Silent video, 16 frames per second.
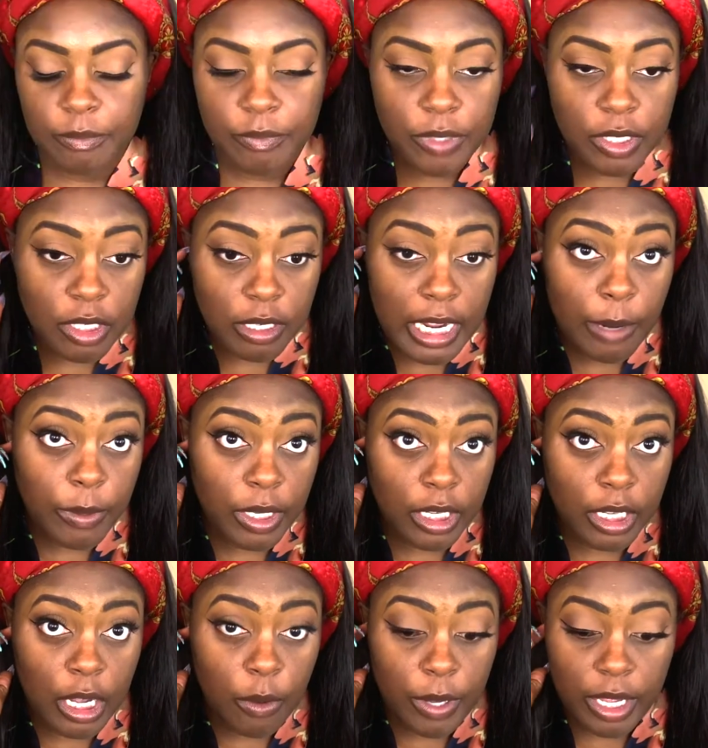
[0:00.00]
So now we're gonna
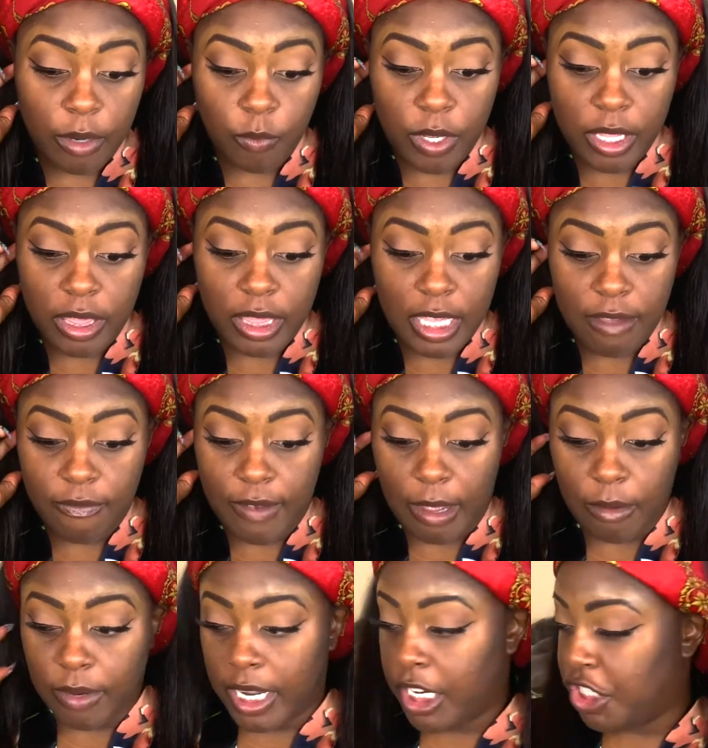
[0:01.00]
go in with the
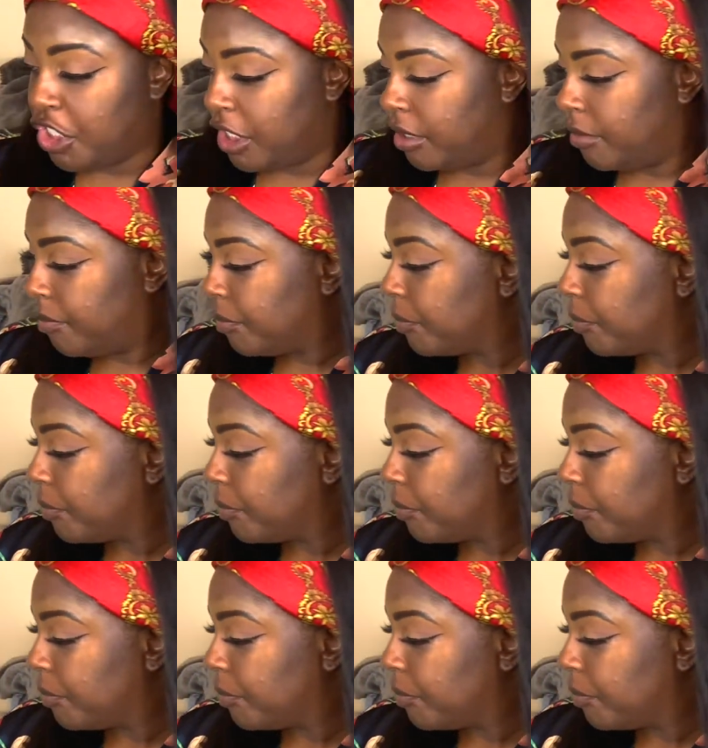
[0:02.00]
foundation.